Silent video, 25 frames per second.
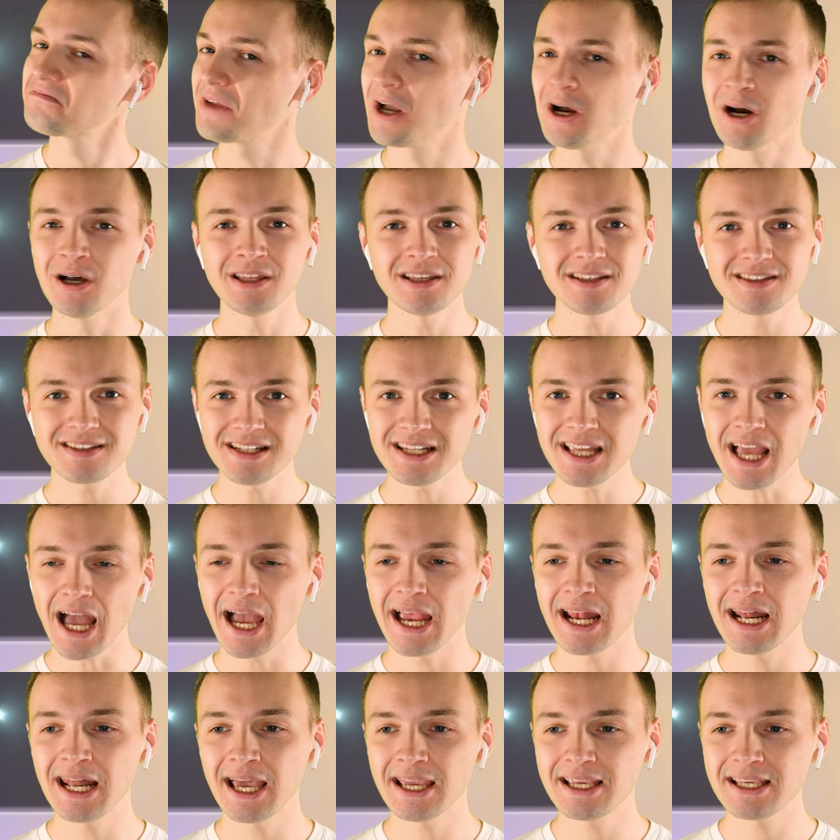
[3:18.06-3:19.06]
Honestly,
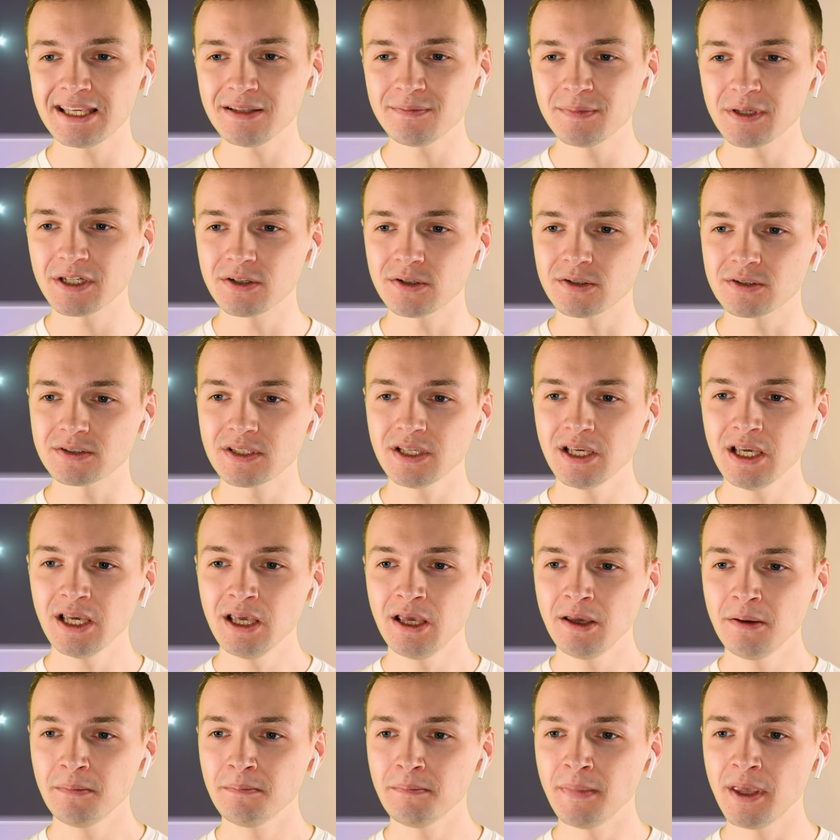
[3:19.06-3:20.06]
I like it because
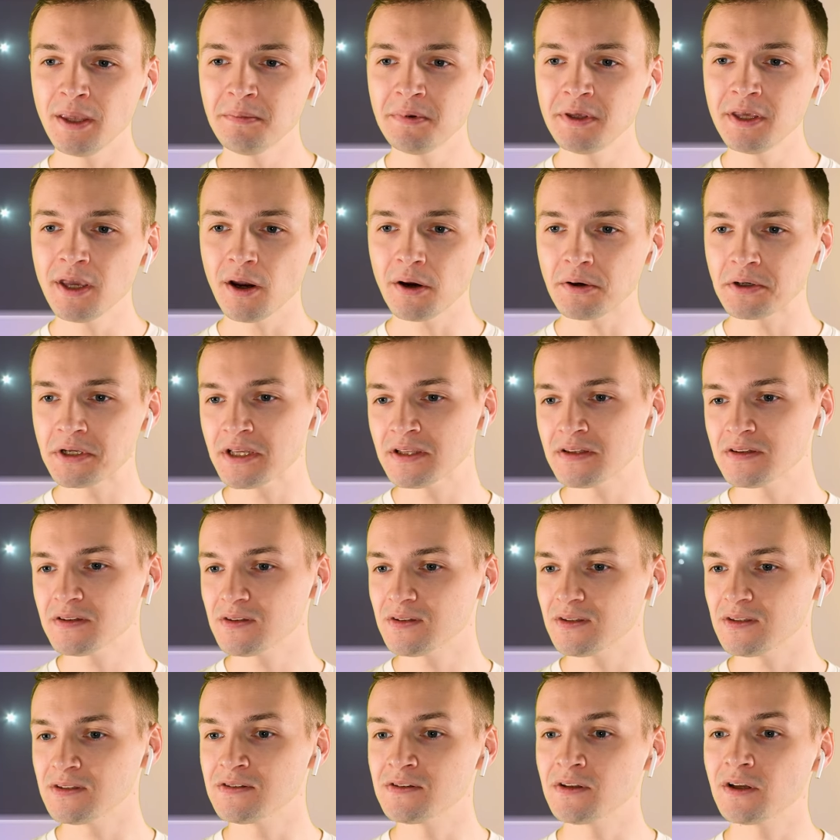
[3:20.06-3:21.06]
maybe her
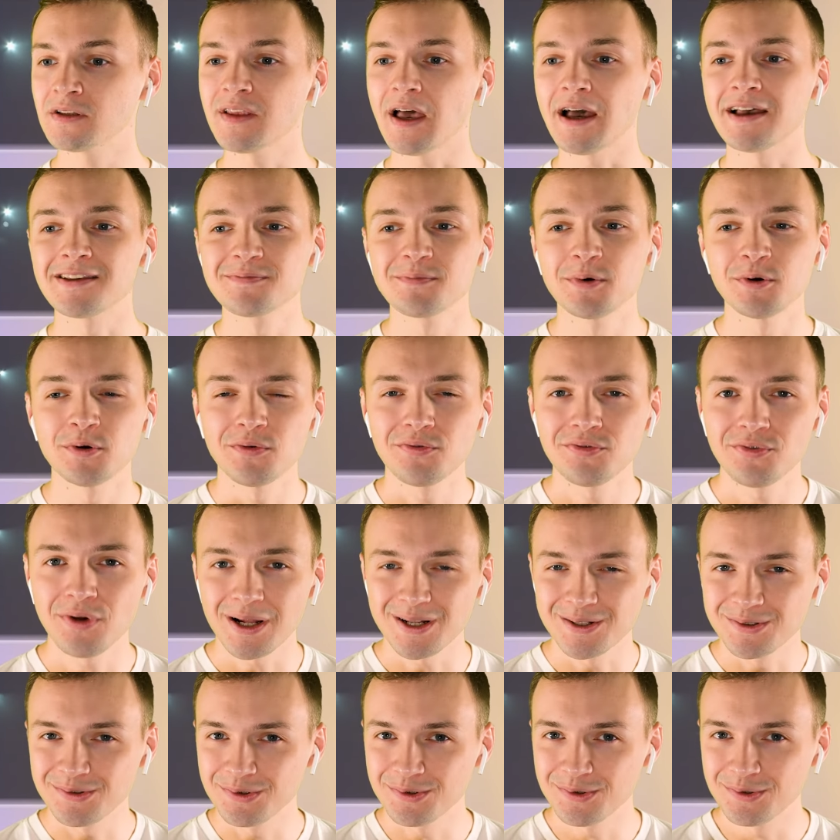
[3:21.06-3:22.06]
dance is not as powerful
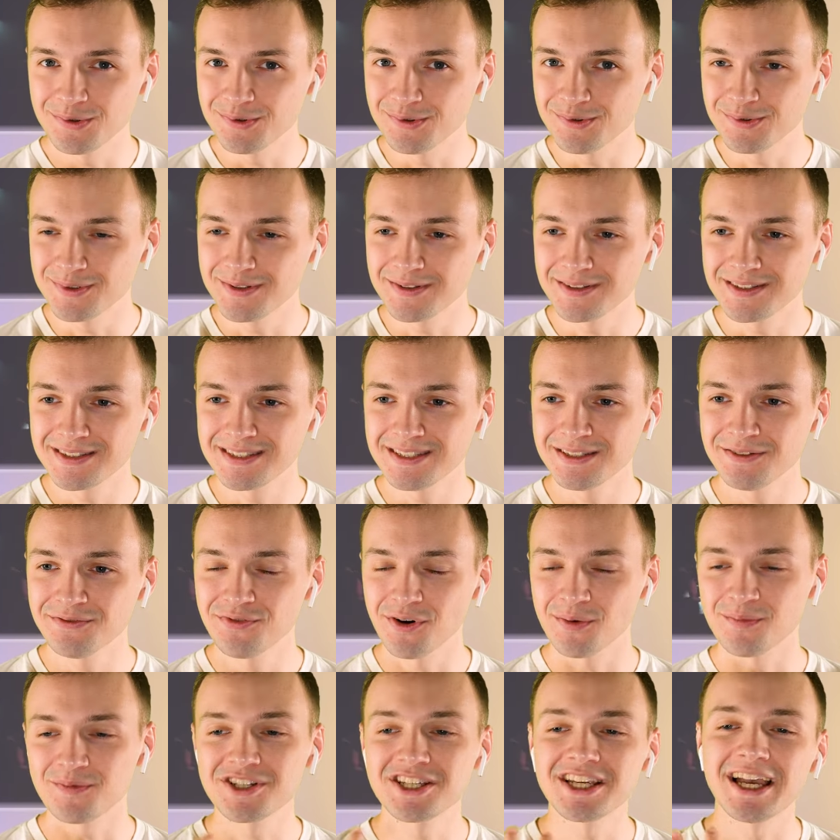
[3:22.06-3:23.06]
as we'll see
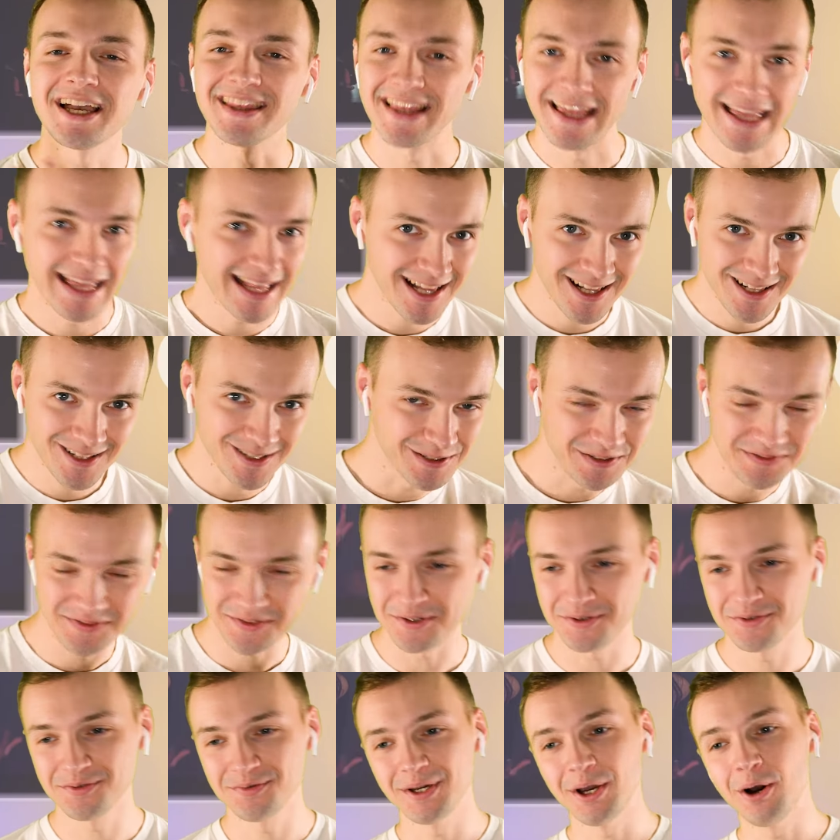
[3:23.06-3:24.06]
from Chanel, of
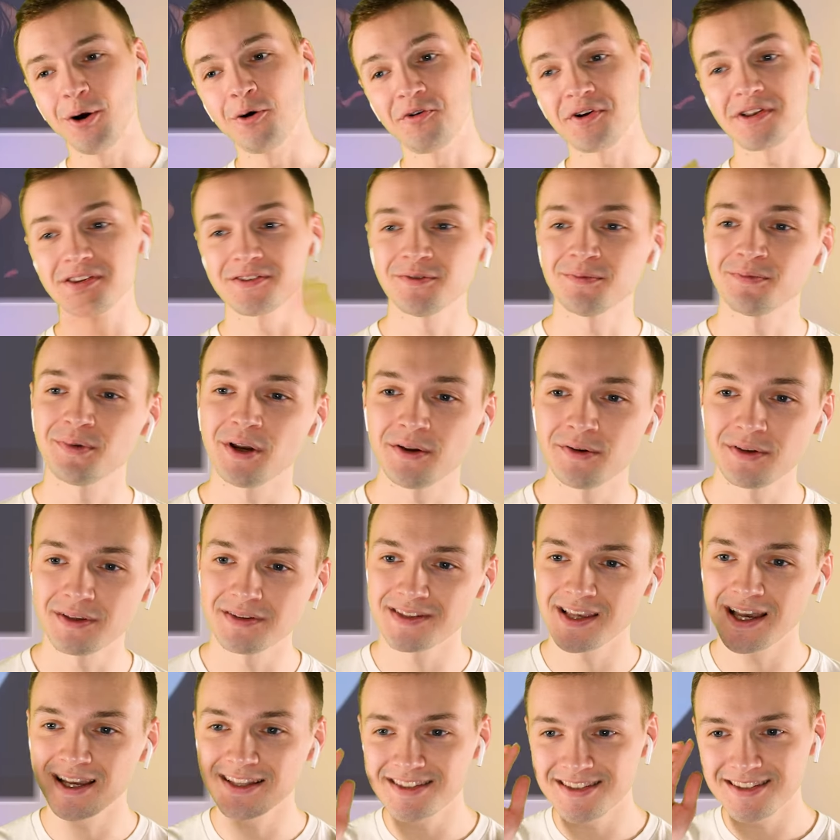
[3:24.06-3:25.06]
course we always
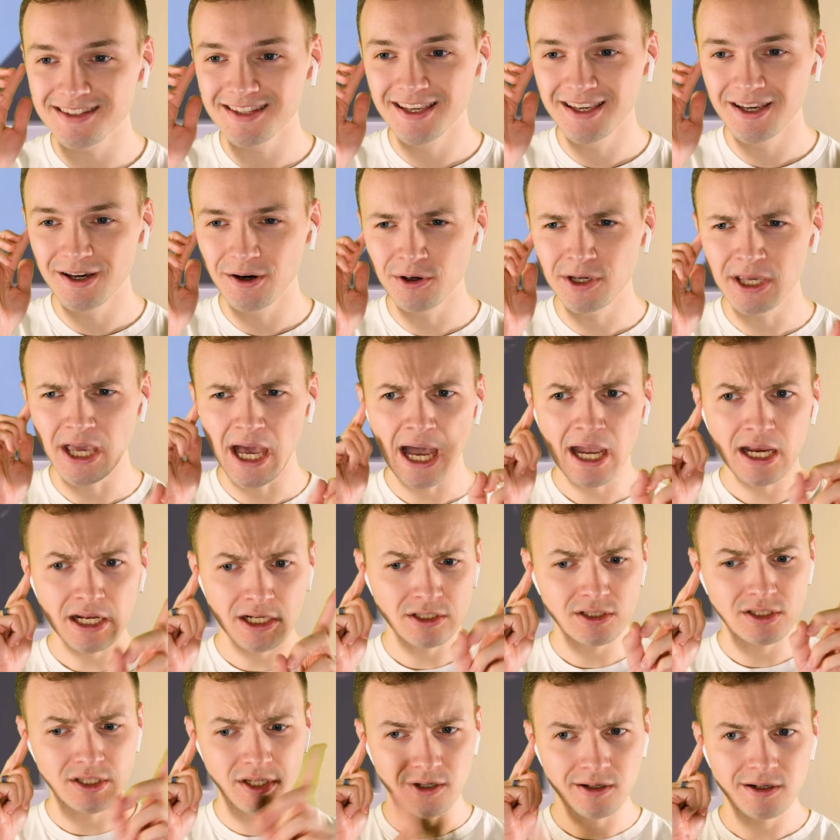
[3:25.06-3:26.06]
comparing that, okay, I
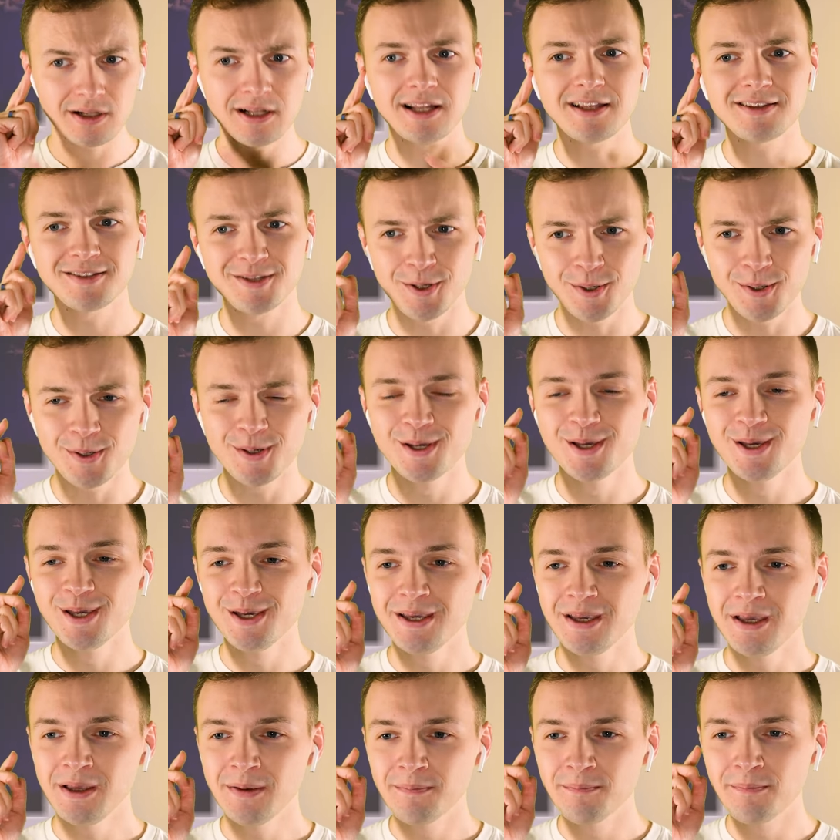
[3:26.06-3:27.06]
know, girl, let's go,
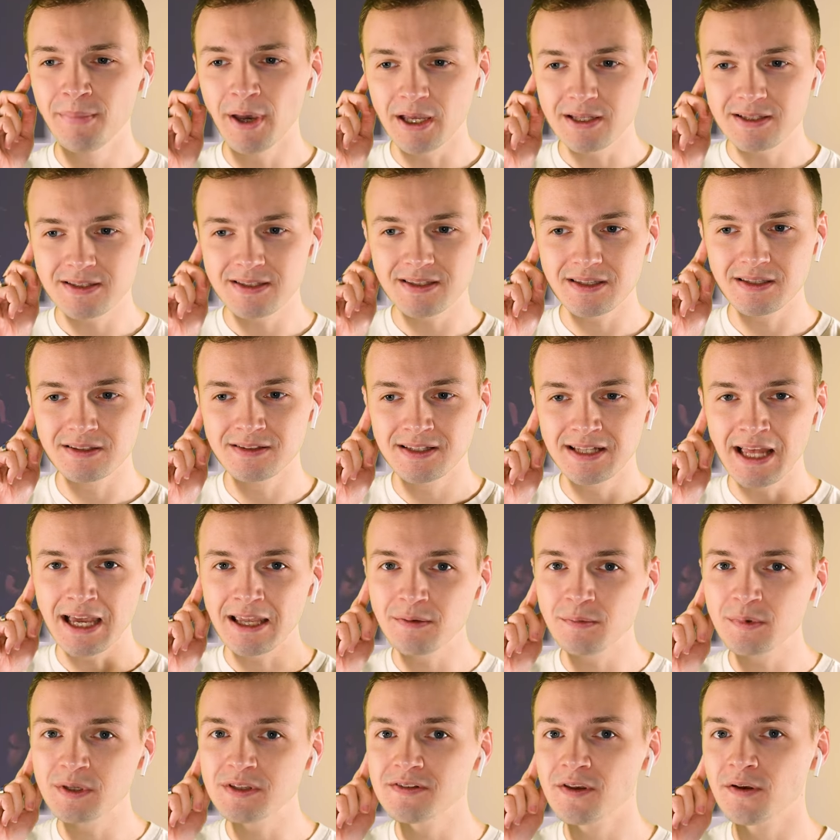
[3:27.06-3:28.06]
but the
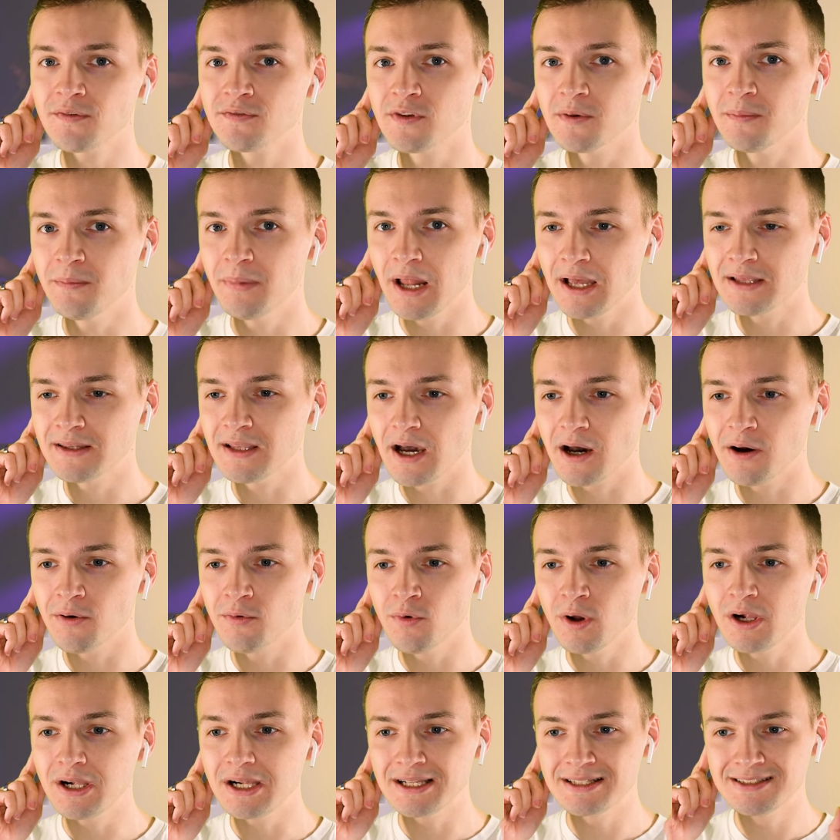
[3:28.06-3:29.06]
dynamics of the plan are
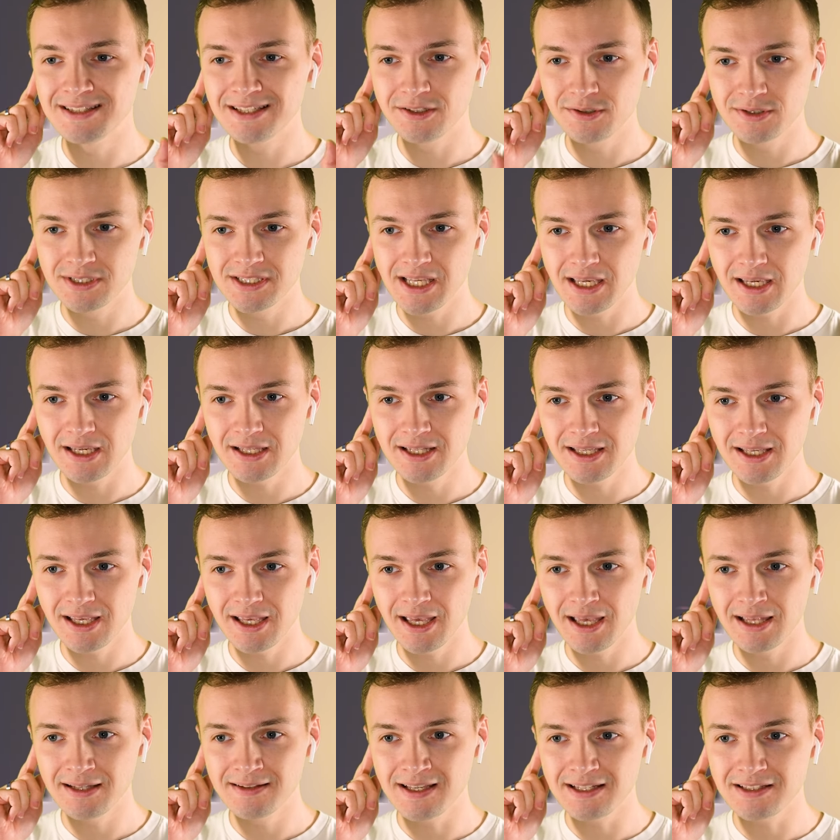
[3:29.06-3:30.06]
well executed,
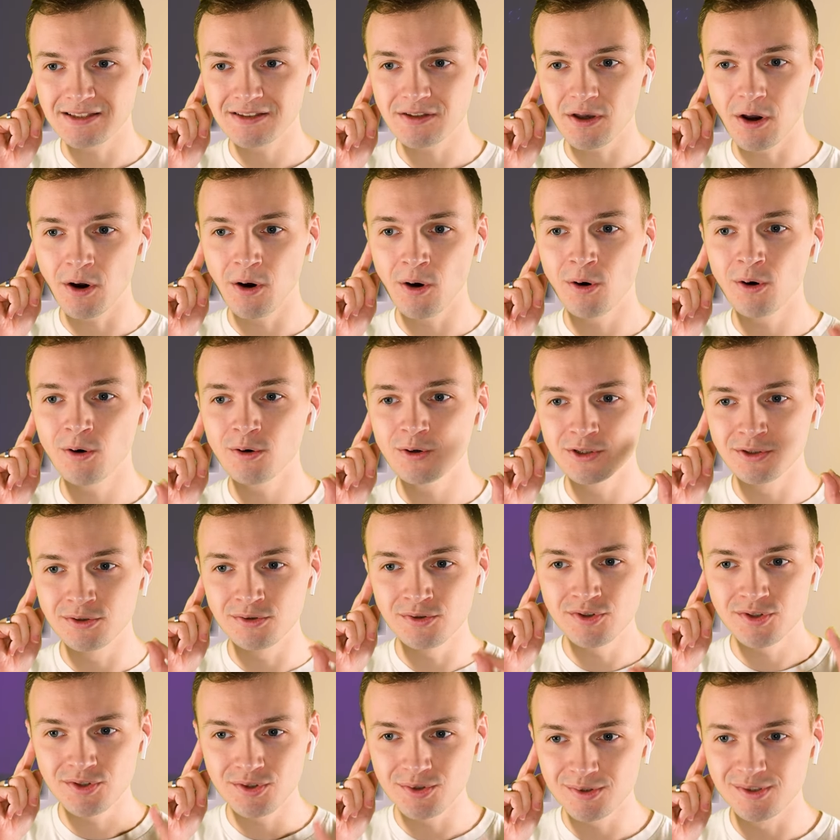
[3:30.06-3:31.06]
and that's how
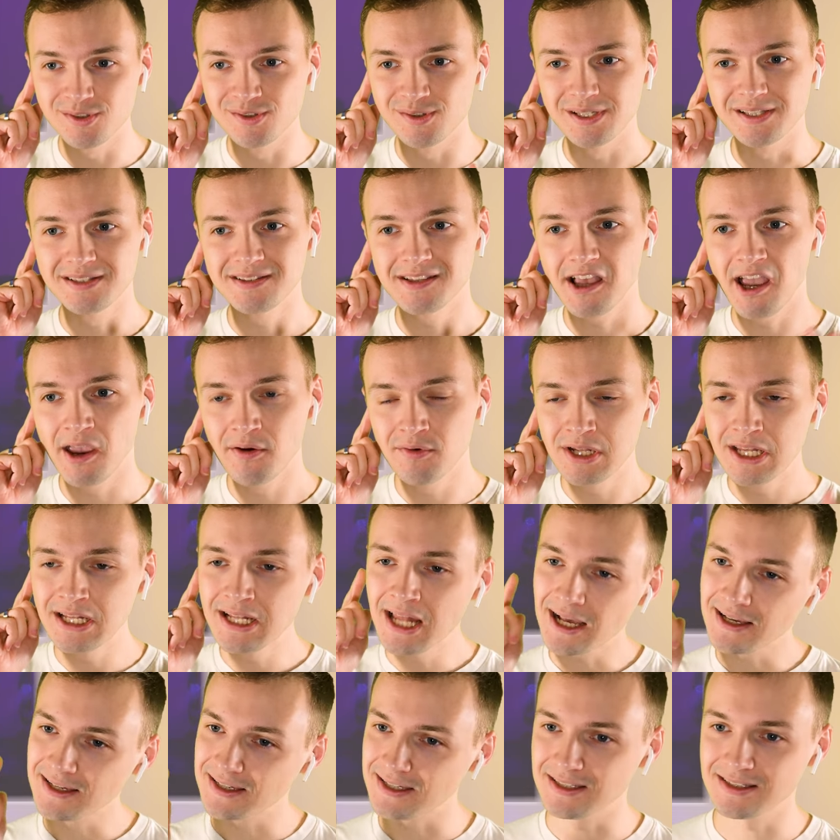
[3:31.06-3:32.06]
you should do it, I really
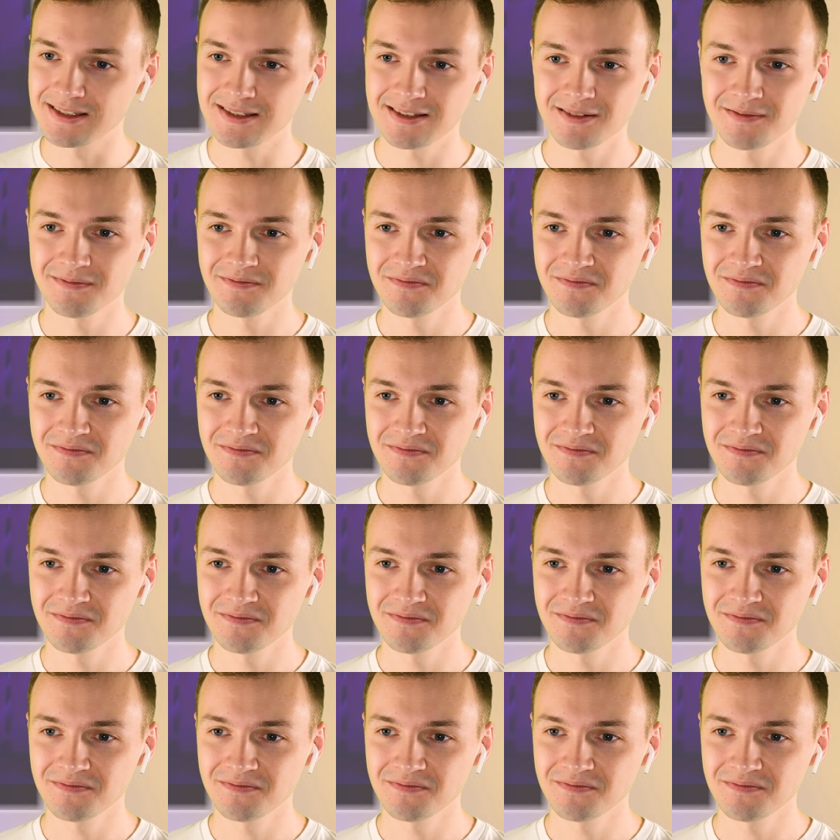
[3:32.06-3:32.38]
like it.